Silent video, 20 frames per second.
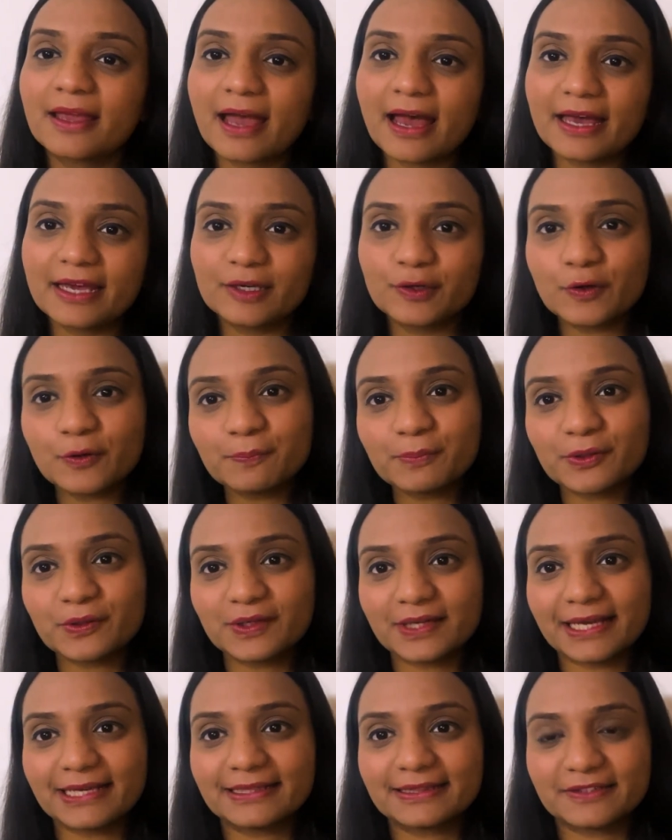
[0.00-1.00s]
I hope you
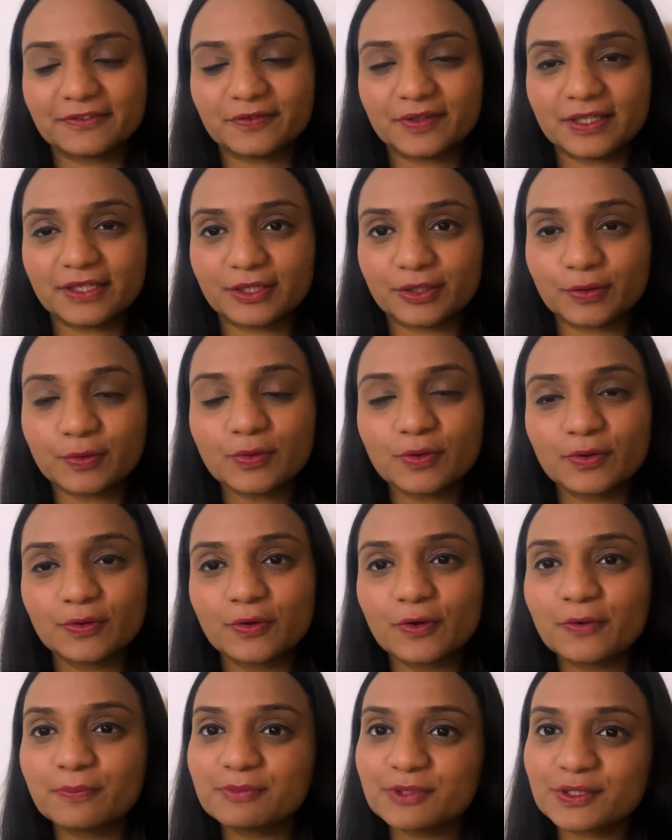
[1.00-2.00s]
liked the video.
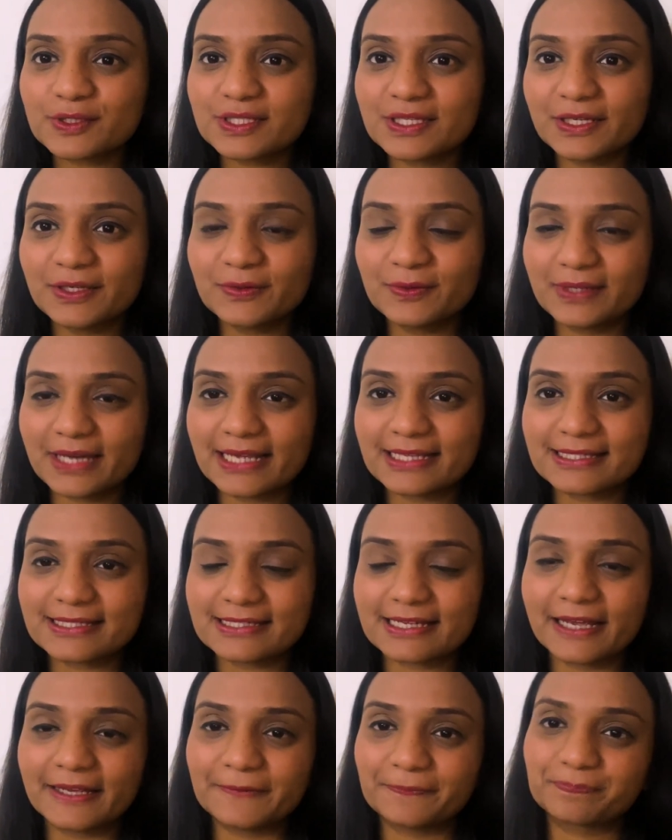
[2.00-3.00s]
Hope to see you next
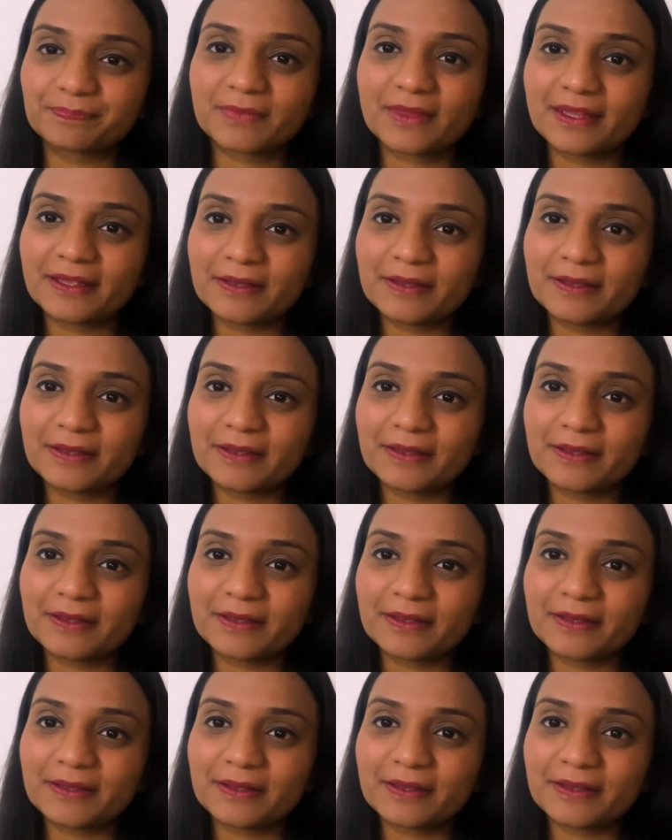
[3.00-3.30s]
time.